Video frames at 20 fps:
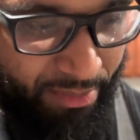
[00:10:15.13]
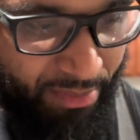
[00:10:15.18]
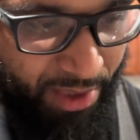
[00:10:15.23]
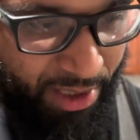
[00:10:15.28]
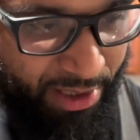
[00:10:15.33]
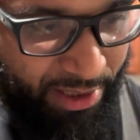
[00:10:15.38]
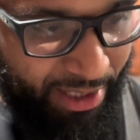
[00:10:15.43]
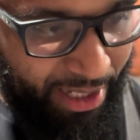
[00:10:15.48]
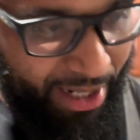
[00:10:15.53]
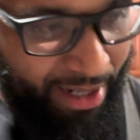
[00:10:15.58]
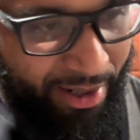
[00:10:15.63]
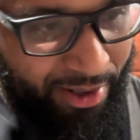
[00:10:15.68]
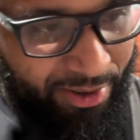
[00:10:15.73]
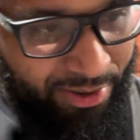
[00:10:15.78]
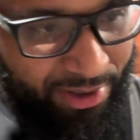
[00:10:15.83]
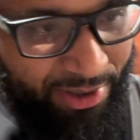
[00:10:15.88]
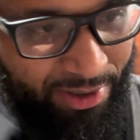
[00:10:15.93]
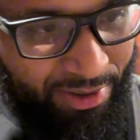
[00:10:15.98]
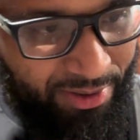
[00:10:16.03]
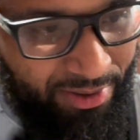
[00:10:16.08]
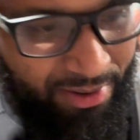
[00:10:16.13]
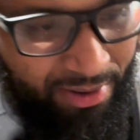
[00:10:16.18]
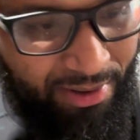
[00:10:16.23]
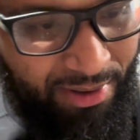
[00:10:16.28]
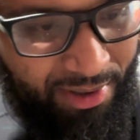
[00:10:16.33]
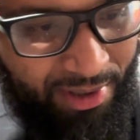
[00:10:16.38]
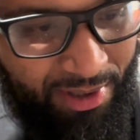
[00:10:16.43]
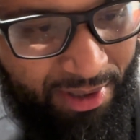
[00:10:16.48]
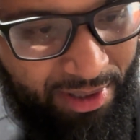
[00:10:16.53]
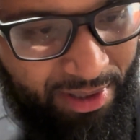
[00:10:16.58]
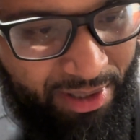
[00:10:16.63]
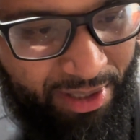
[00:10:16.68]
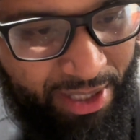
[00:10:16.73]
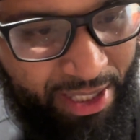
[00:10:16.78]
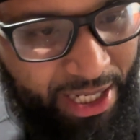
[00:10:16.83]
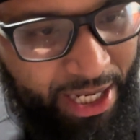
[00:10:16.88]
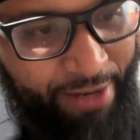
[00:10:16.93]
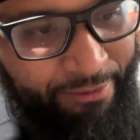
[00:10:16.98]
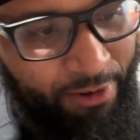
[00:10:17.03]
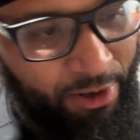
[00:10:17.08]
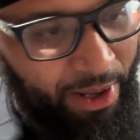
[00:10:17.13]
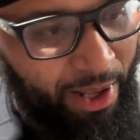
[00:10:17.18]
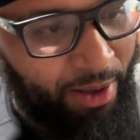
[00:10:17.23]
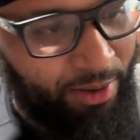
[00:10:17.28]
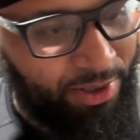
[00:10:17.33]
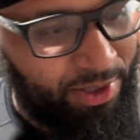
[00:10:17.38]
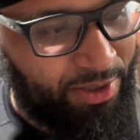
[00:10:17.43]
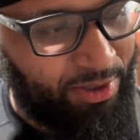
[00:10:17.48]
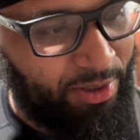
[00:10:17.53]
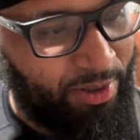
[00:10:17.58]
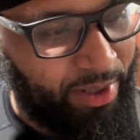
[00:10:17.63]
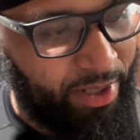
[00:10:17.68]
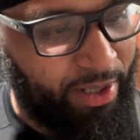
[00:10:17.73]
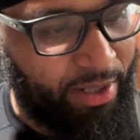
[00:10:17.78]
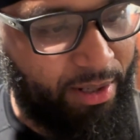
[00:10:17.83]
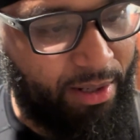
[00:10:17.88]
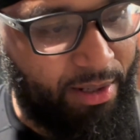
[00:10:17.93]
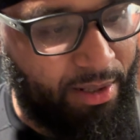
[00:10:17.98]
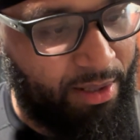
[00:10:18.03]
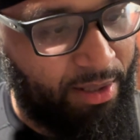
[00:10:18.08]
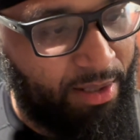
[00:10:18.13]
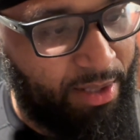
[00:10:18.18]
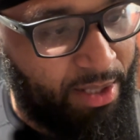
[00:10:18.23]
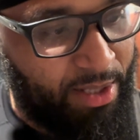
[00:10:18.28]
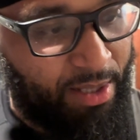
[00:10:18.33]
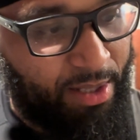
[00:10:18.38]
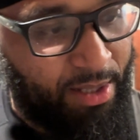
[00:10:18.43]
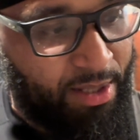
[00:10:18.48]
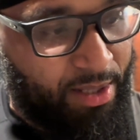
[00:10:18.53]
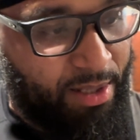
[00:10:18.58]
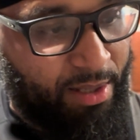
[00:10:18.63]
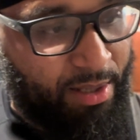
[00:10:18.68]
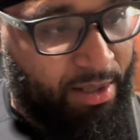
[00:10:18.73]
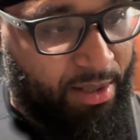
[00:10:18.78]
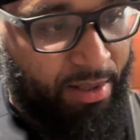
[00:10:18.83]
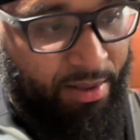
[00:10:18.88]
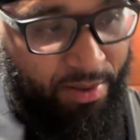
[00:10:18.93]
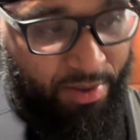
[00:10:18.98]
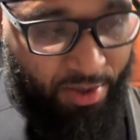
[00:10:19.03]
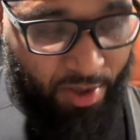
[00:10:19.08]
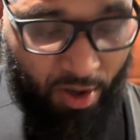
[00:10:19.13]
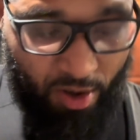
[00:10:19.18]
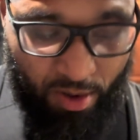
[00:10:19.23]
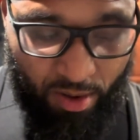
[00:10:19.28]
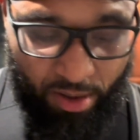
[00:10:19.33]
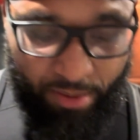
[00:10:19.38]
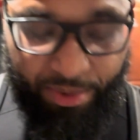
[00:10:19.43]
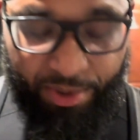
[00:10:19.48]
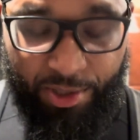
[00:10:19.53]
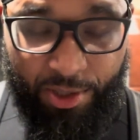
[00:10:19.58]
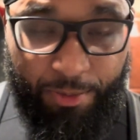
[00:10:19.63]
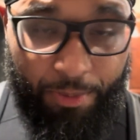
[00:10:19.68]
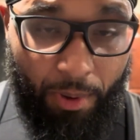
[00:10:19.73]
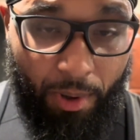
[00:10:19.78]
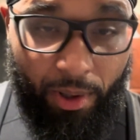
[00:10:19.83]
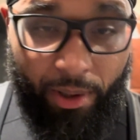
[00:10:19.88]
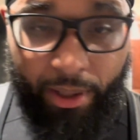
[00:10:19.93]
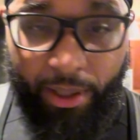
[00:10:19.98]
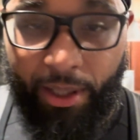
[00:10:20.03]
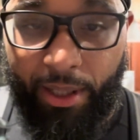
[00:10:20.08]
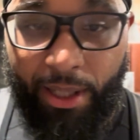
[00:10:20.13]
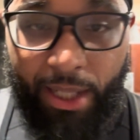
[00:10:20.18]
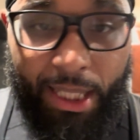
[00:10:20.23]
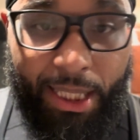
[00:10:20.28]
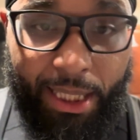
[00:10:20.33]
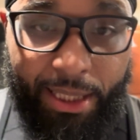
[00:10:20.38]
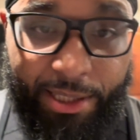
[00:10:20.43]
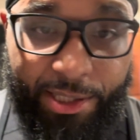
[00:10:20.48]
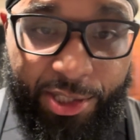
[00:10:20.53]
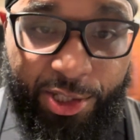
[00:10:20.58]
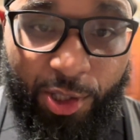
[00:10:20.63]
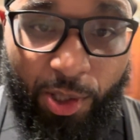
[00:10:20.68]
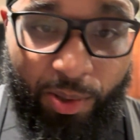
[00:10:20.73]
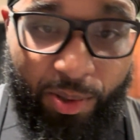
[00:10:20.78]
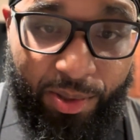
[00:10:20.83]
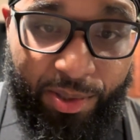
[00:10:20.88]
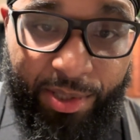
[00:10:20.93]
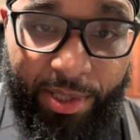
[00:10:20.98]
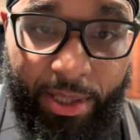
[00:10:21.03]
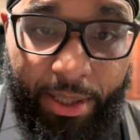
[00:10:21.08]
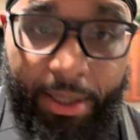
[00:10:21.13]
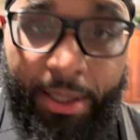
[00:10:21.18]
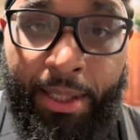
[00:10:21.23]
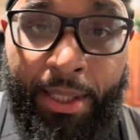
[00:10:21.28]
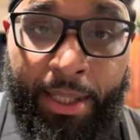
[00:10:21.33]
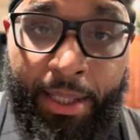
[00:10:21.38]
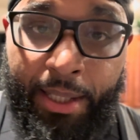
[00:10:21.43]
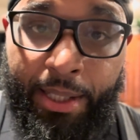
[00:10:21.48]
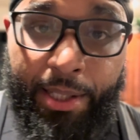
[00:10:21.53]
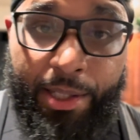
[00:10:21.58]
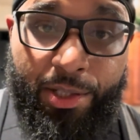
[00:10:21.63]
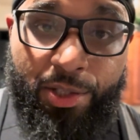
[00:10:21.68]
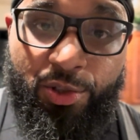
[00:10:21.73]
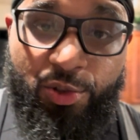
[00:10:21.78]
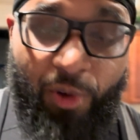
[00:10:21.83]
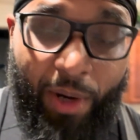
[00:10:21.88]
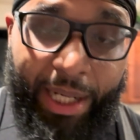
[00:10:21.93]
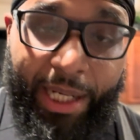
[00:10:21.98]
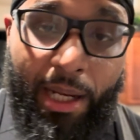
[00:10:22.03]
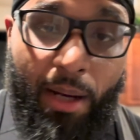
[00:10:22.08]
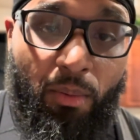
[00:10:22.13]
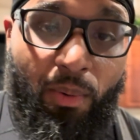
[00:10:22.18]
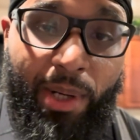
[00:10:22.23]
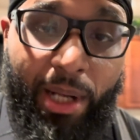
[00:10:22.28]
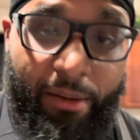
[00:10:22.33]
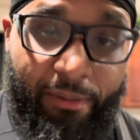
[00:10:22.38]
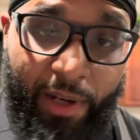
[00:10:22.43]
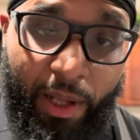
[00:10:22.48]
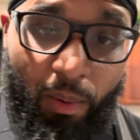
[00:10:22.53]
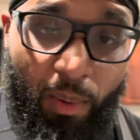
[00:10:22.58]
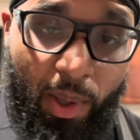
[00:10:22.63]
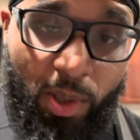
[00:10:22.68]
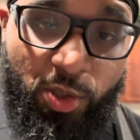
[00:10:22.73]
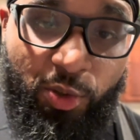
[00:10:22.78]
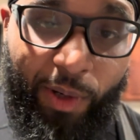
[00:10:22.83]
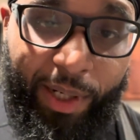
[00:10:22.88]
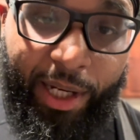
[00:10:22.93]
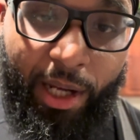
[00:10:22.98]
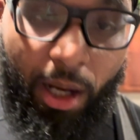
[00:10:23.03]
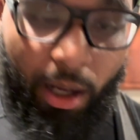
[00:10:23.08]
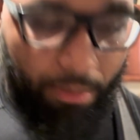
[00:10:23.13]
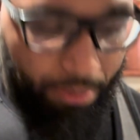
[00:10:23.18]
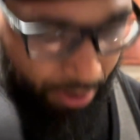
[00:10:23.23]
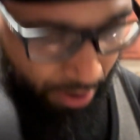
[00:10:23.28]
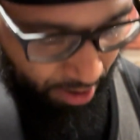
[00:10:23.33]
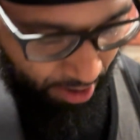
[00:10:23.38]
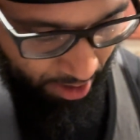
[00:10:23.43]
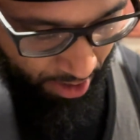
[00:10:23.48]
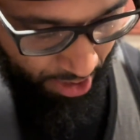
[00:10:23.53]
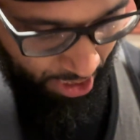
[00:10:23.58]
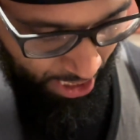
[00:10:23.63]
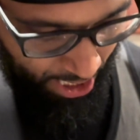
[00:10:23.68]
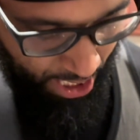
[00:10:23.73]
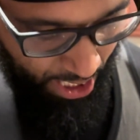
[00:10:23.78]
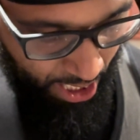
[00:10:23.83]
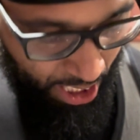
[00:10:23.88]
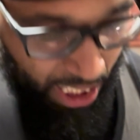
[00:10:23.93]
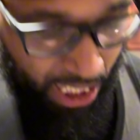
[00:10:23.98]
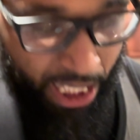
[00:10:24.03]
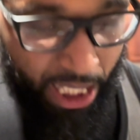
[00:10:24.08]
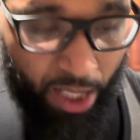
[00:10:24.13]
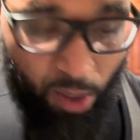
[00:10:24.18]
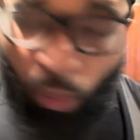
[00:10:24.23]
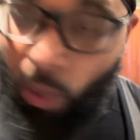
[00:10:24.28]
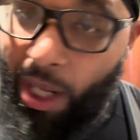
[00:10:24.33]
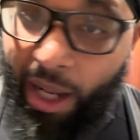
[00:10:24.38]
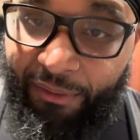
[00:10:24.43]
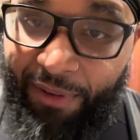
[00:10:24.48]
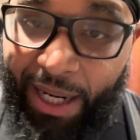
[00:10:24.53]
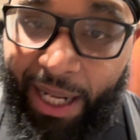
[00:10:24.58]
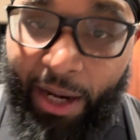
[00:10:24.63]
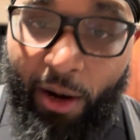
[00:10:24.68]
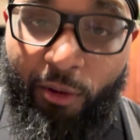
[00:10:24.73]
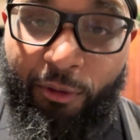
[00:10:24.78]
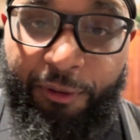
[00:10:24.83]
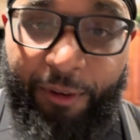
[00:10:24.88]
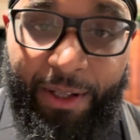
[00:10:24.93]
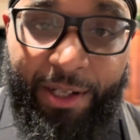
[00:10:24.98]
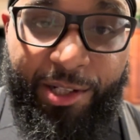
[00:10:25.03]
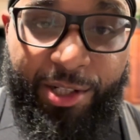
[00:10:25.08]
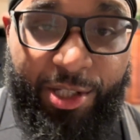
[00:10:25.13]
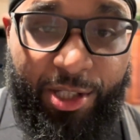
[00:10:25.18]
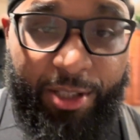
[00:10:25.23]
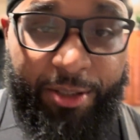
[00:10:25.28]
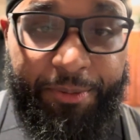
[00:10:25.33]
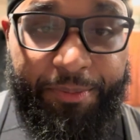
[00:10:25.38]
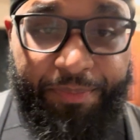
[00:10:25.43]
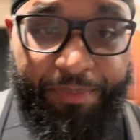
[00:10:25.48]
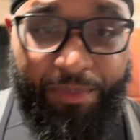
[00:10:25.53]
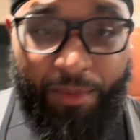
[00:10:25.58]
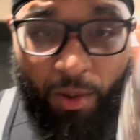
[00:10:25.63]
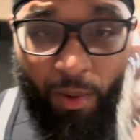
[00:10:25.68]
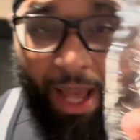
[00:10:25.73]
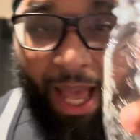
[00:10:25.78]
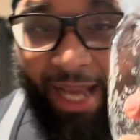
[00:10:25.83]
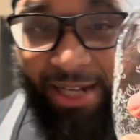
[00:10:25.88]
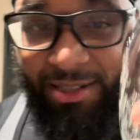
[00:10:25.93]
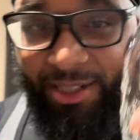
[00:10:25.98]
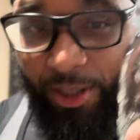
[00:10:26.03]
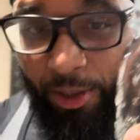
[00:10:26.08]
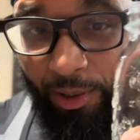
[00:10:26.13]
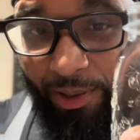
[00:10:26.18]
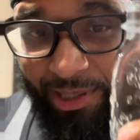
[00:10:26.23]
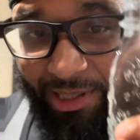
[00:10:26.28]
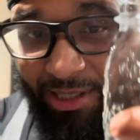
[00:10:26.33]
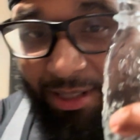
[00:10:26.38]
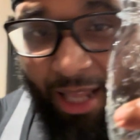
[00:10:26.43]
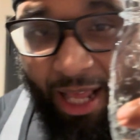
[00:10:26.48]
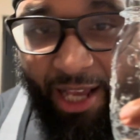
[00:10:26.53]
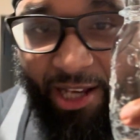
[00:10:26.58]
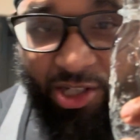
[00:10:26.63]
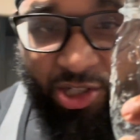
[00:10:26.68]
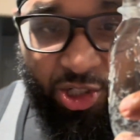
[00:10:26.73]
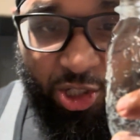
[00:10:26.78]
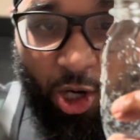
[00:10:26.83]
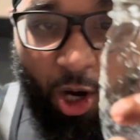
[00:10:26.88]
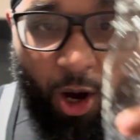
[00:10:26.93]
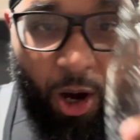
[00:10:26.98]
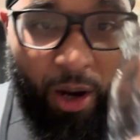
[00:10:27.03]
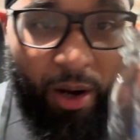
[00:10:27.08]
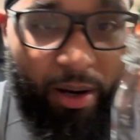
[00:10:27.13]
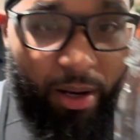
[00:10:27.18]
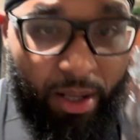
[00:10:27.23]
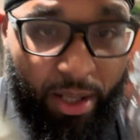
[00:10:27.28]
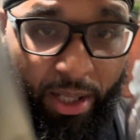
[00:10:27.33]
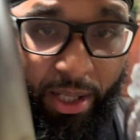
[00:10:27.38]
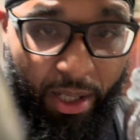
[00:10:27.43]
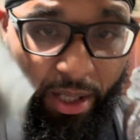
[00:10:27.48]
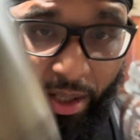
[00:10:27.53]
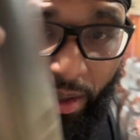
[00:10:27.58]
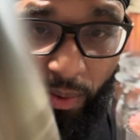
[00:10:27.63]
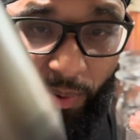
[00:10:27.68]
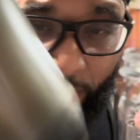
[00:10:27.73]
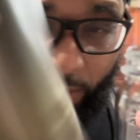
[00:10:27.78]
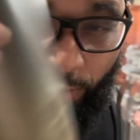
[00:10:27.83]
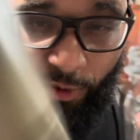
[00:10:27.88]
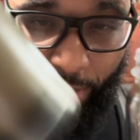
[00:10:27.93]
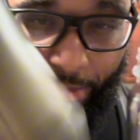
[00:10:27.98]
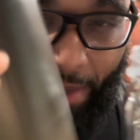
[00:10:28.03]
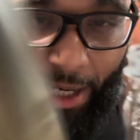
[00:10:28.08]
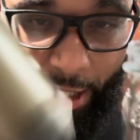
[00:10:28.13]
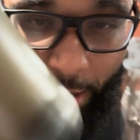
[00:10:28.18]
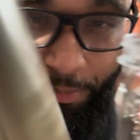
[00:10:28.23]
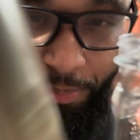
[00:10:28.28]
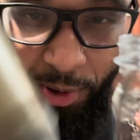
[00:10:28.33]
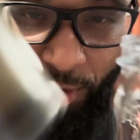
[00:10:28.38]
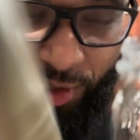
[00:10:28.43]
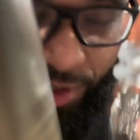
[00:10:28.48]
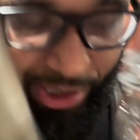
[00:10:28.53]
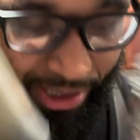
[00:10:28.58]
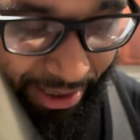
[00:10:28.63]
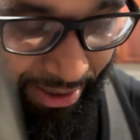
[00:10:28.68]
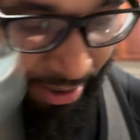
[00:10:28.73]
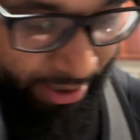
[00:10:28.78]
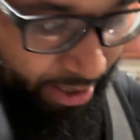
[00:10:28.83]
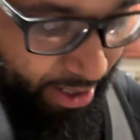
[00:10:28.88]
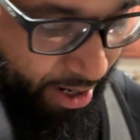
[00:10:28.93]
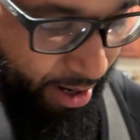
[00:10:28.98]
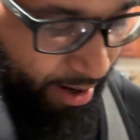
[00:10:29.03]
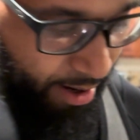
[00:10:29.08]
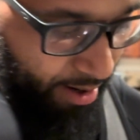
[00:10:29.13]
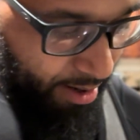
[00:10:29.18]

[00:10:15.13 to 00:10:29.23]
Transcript: Is there ounces on? I have no ounces on here. So I'm gonna just pour it in here. I'll let these jokers drink up whatever they will drink up. Whatever they don't finish will actually go in this glass jar with the remaining portion that's in here.